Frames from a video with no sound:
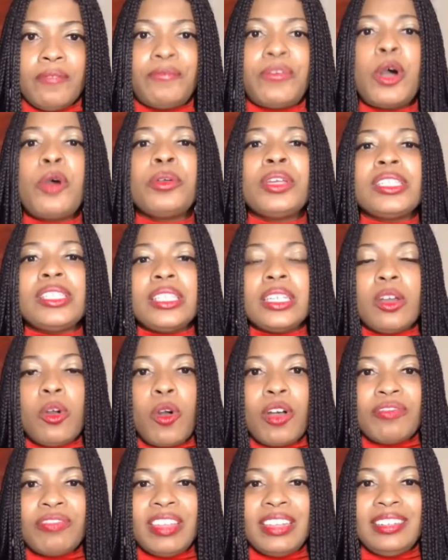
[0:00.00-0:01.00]
focusing
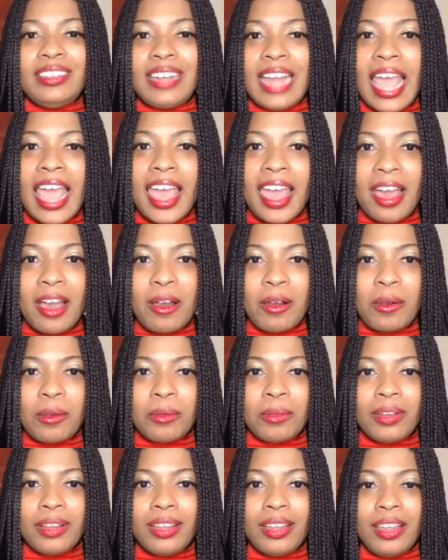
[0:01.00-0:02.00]
on the
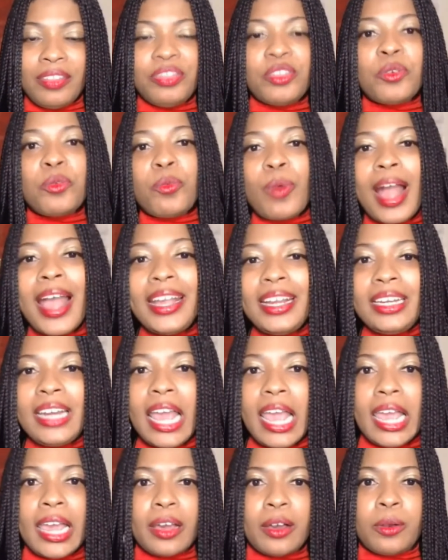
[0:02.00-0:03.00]
now, the right
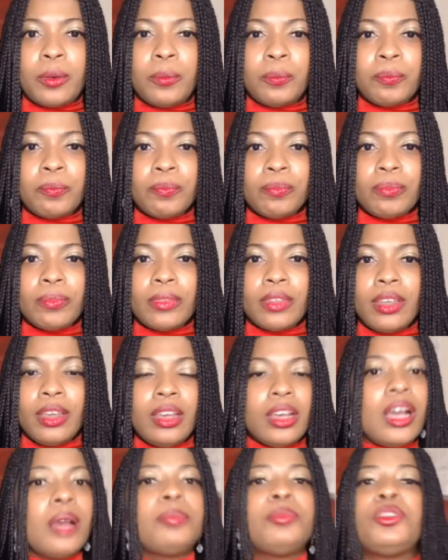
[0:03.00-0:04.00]
now,
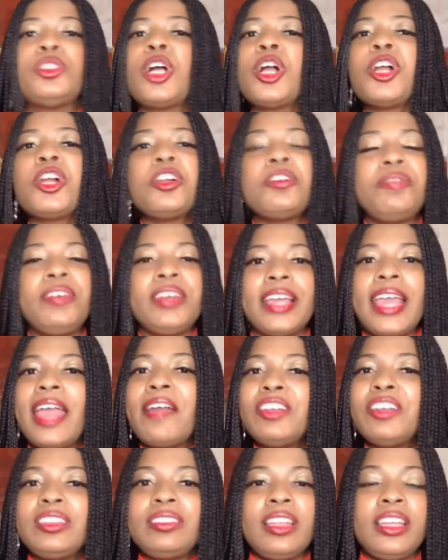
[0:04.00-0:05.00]
observing
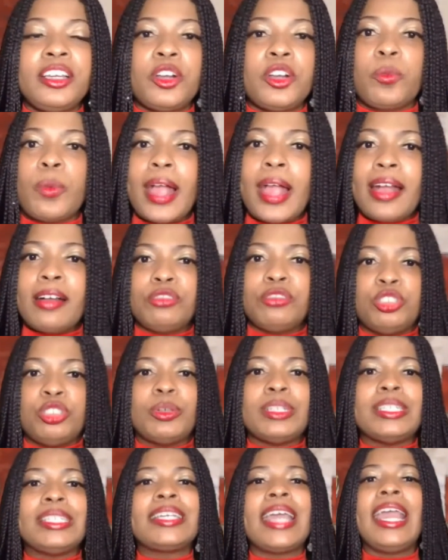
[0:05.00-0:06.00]
everything around you
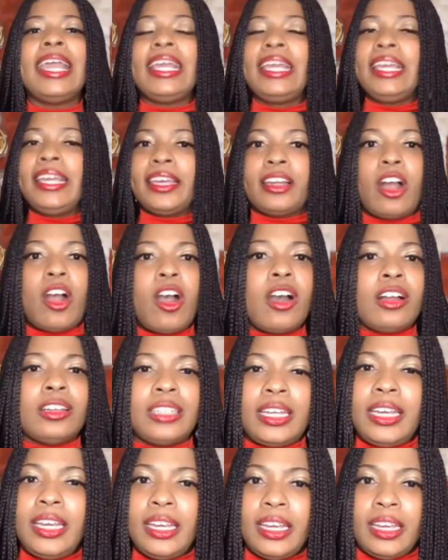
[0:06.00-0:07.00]
and taking it all
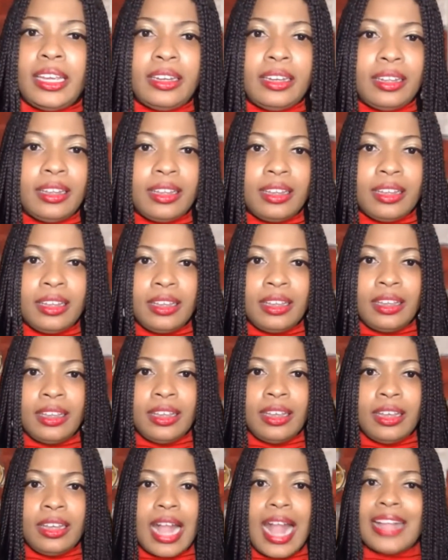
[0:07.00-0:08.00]
in.
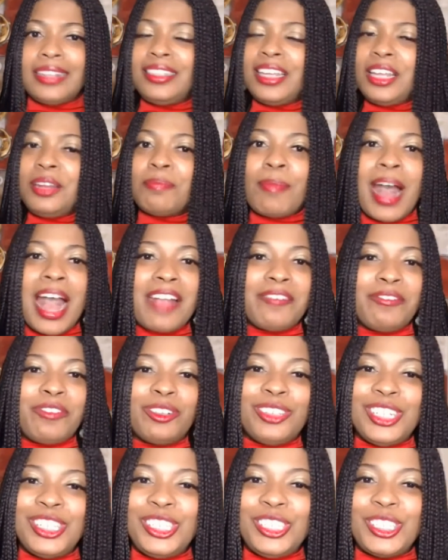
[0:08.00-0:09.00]
I did
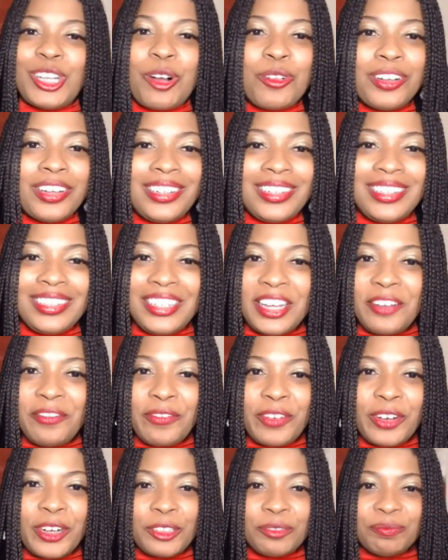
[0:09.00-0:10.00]
mindfulness yoga in
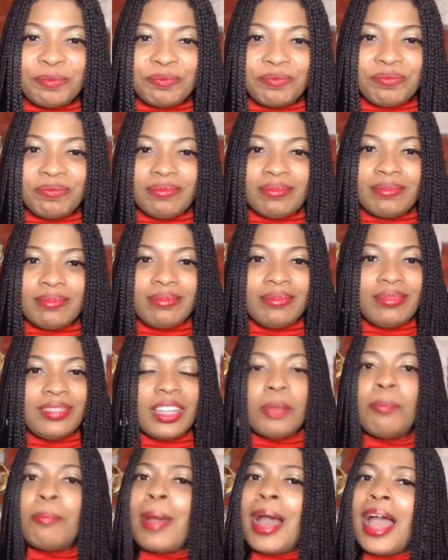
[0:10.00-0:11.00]
Denver,
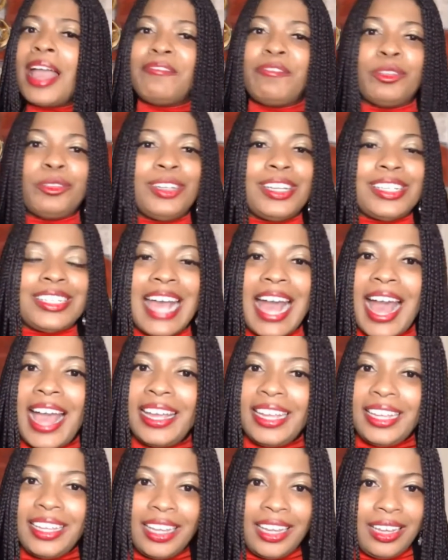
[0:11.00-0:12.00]
mindfulness
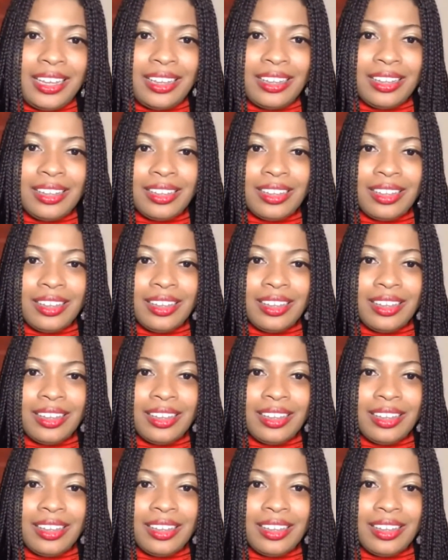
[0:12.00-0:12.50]
hiking.